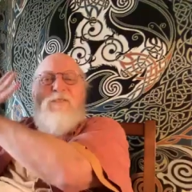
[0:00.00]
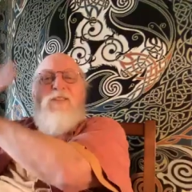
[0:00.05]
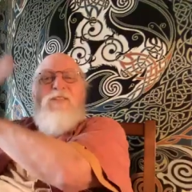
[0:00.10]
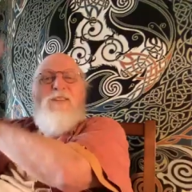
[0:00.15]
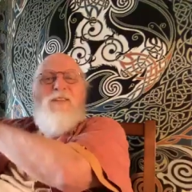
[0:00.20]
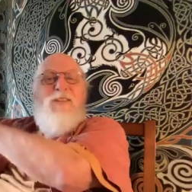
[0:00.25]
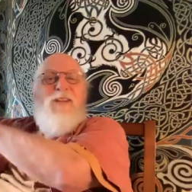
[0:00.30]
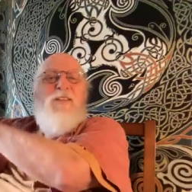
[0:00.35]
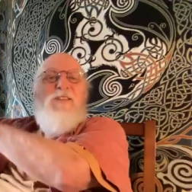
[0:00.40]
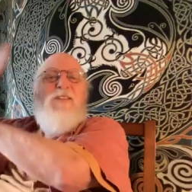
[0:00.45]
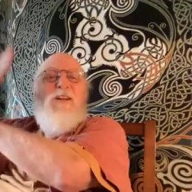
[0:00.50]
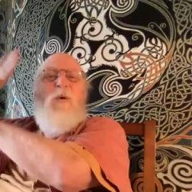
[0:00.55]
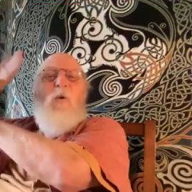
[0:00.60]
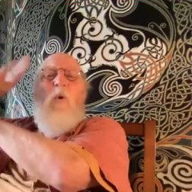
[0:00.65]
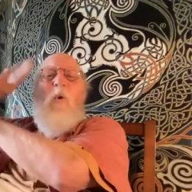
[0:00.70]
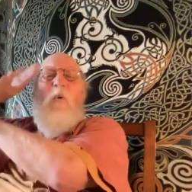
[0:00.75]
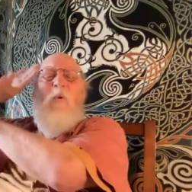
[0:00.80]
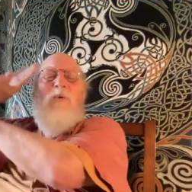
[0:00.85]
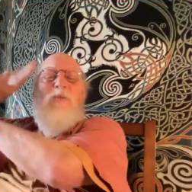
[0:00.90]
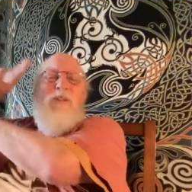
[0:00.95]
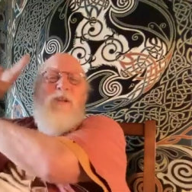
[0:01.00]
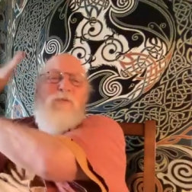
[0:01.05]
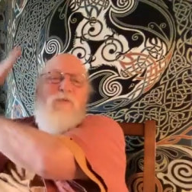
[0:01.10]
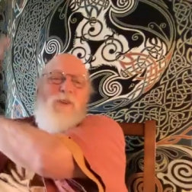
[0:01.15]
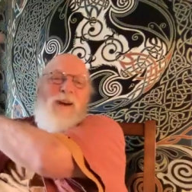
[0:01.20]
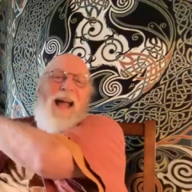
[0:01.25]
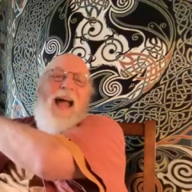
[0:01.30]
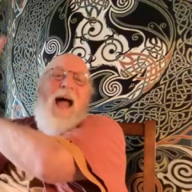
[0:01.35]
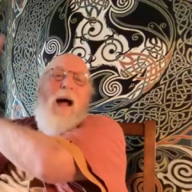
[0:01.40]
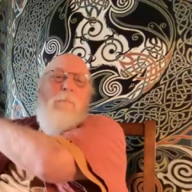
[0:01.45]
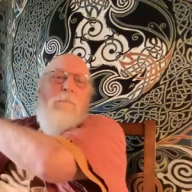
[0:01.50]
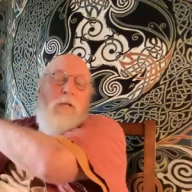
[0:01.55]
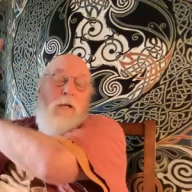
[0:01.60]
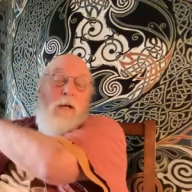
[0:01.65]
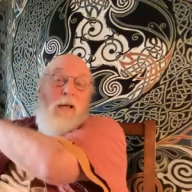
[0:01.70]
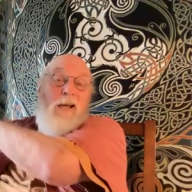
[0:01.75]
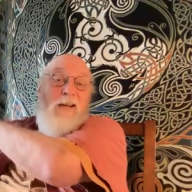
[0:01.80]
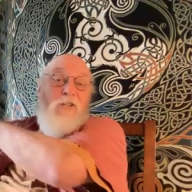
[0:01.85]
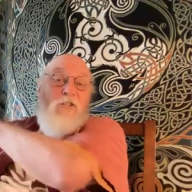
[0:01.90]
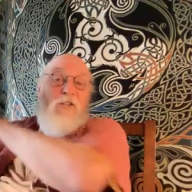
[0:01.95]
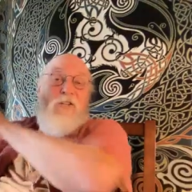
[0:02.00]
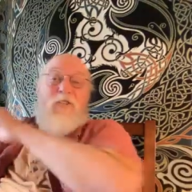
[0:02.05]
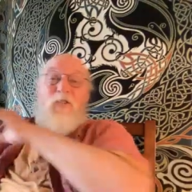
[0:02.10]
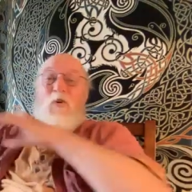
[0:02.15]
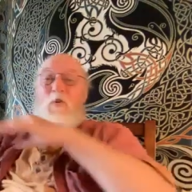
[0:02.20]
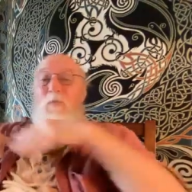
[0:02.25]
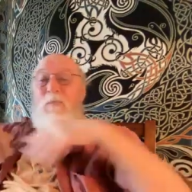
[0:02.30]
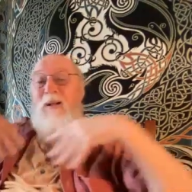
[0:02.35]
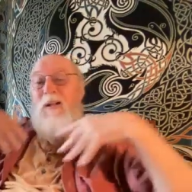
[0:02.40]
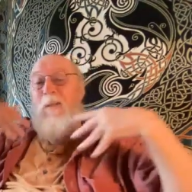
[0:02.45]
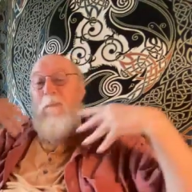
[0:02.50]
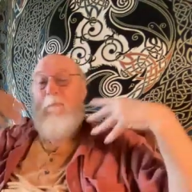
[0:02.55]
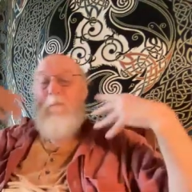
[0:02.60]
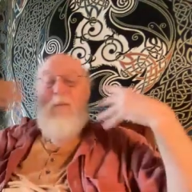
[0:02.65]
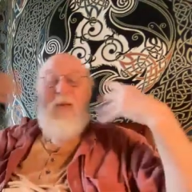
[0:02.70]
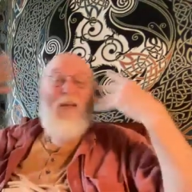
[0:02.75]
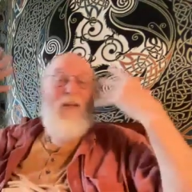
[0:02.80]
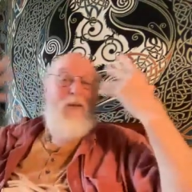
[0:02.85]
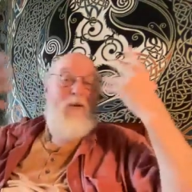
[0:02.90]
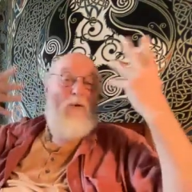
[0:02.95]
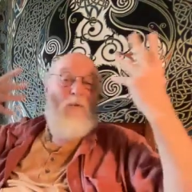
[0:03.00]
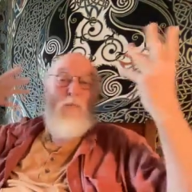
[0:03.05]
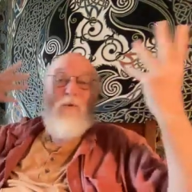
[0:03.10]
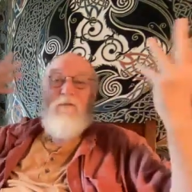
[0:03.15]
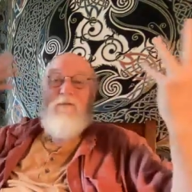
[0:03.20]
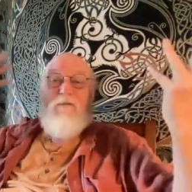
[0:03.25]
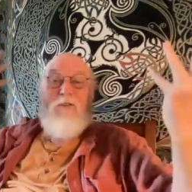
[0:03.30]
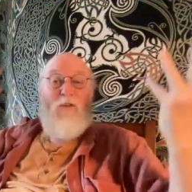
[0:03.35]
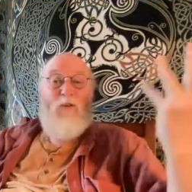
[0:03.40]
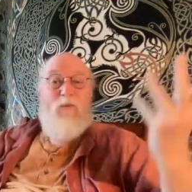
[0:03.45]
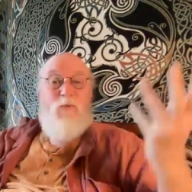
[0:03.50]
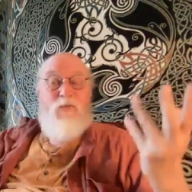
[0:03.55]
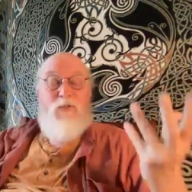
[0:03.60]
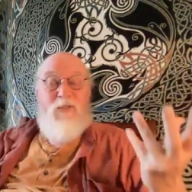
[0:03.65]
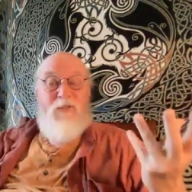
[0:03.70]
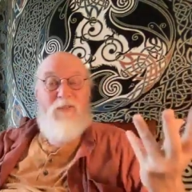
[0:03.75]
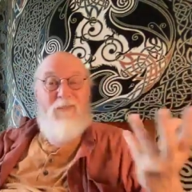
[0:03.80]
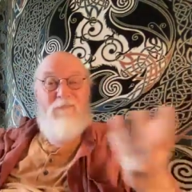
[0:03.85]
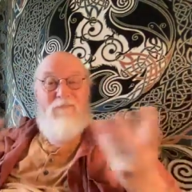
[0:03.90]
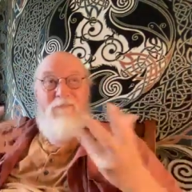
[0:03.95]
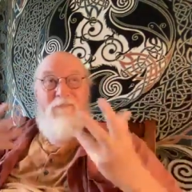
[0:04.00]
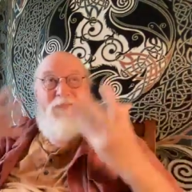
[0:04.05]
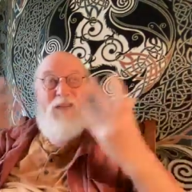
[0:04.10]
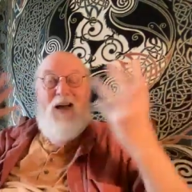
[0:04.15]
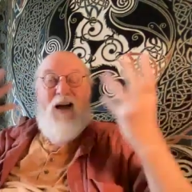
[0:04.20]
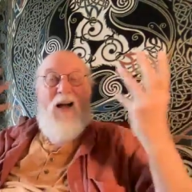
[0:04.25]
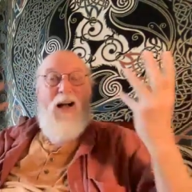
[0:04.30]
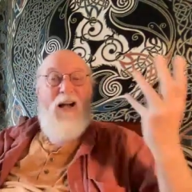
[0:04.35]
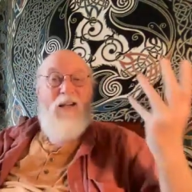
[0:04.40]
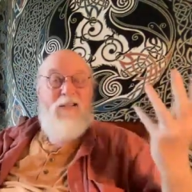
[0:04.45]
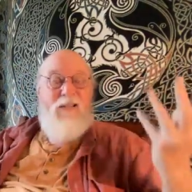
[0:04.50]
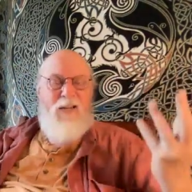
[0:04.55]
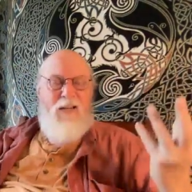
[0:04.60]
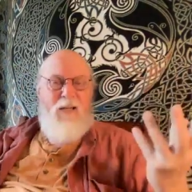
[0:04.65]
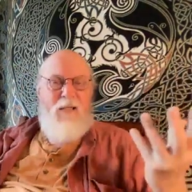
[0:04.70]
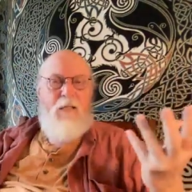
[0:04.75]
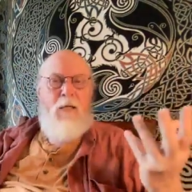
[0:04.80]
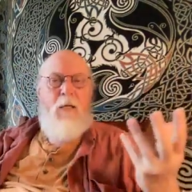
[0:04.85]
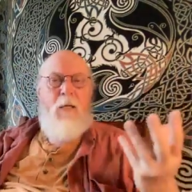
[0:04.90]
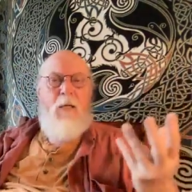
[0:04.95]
It's a whole different application. Nobody peer reviews content.